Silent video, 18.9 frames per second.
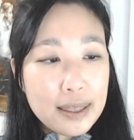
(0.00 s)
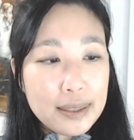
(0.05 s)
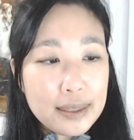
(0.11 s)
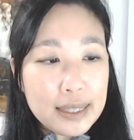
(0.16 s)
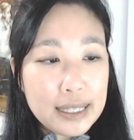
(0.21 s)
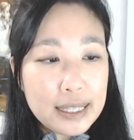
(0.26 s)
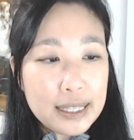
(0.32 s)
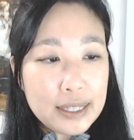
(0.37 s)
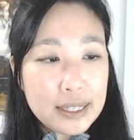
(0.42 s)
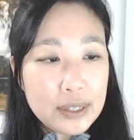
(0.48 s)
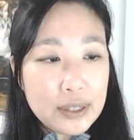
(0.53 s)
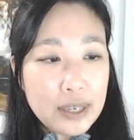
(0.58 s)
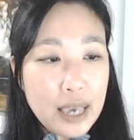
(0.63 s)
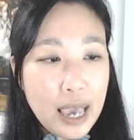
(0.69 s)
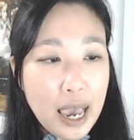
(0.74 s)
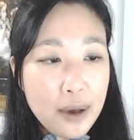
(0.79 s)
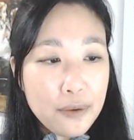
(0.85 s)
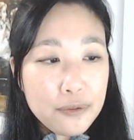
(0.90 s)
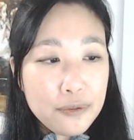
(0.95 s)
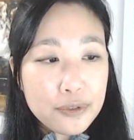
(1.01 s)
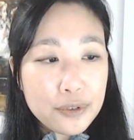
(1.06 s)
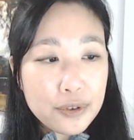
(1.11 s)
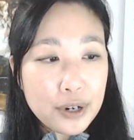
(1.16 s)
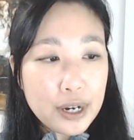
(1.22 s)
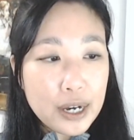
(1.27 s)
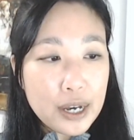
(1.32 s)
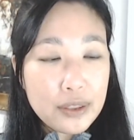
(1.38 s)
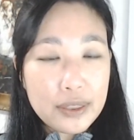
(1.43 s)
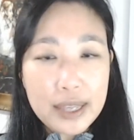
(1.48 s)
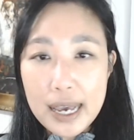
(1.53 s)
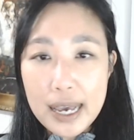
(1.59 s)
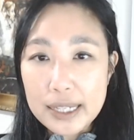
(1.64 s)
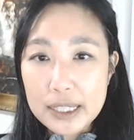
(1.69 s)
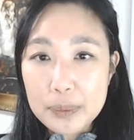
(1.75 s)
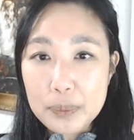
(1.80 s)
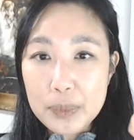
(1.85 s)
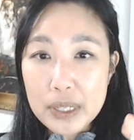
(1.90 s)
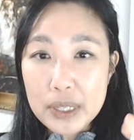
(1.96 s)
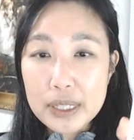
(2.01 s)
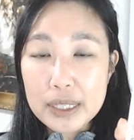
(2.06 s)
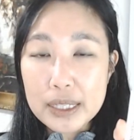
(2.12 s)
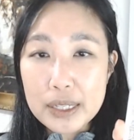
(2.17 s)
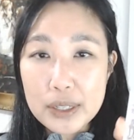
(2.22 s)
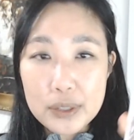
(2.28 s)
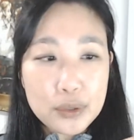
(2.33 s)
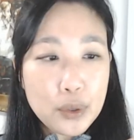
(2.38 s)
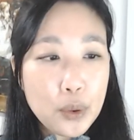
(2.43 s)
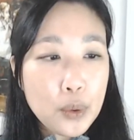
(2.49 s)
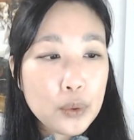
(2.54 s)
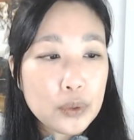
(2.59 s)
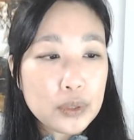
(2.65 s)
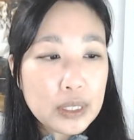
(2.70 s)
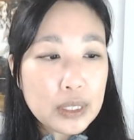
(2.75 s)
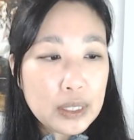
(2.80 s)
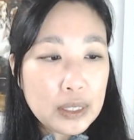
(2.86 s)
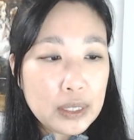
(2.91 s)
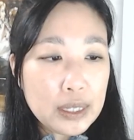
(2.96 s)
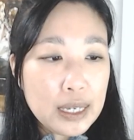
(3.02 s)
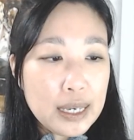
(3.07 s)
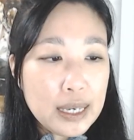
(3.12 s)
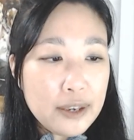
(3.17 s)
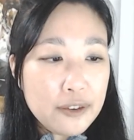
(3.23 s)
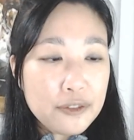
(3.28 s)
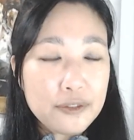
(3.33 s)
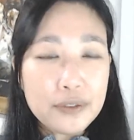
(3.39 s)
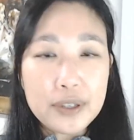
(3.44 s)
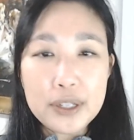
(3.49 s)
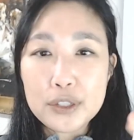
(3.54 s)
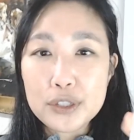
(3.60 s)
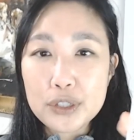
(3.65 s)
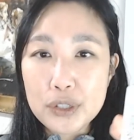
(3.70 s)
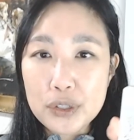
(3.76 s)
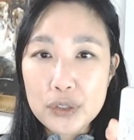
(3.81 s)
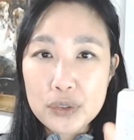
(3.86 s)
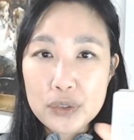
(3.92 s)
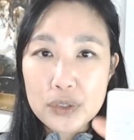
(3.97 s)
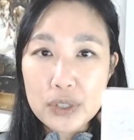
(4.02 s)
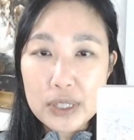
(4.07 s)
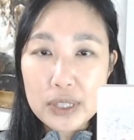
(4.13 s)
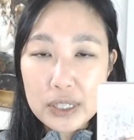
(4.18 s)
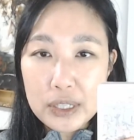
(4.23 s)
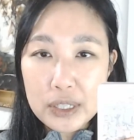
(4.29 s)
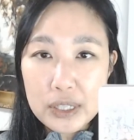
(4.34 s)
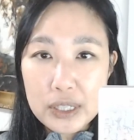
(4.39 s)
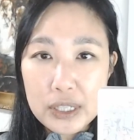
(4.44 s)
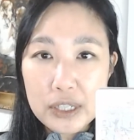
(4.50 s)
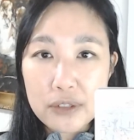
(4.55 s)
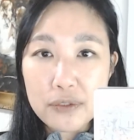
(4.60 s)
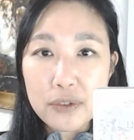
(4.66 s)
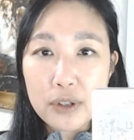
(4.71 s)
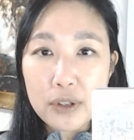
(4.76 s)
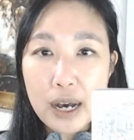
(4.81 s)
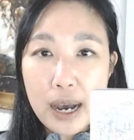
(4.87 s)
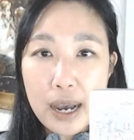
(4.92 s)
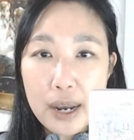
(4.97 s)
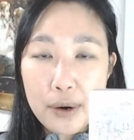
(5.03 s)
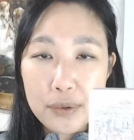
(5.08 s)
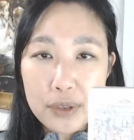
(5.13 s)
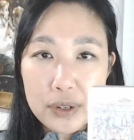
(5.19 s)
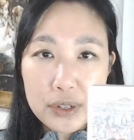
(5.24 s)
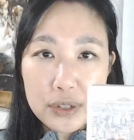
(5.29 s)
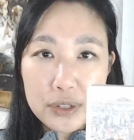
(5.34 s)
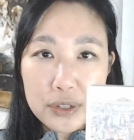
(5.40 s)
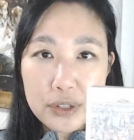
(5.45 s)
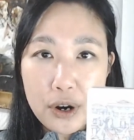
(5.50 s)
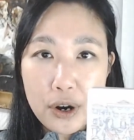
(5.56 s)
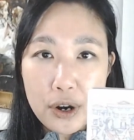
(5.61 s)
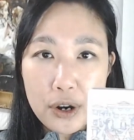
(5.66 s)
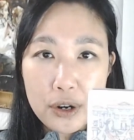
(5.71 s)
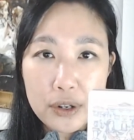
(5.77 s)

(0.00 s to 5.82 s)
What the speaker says: The amphora that Medea is holding features the evil eye or the Nazar